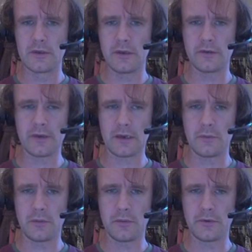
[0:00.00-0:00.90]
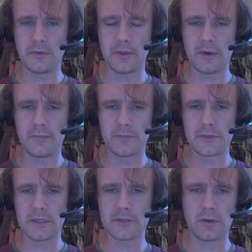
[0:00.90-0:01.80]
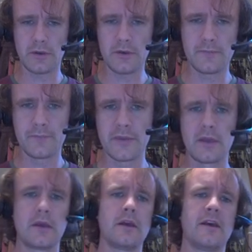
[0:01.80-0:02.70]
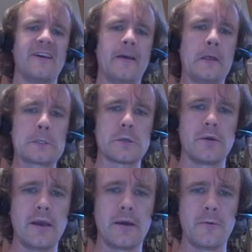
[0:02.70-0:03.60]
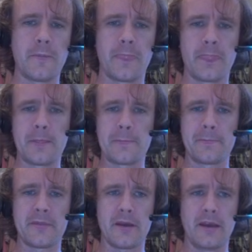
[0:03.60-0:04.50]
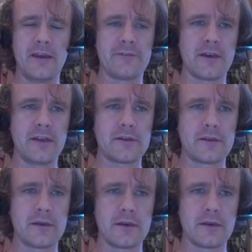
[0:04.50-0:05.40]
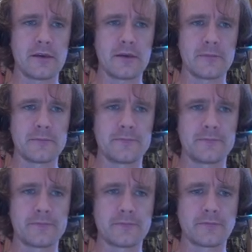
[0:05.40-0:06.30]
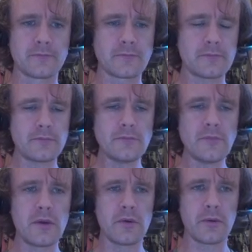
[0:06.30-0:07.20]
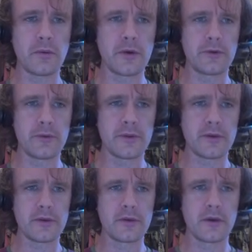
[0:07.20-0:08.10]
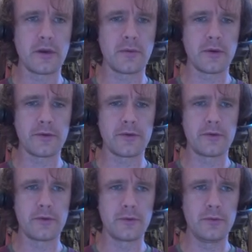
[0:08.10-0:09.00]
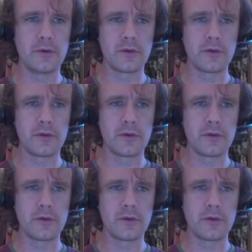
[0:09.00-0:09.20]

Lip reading: exactly what we were doing there. So that's all good. So now that I have that, what do I want to do with it? I want to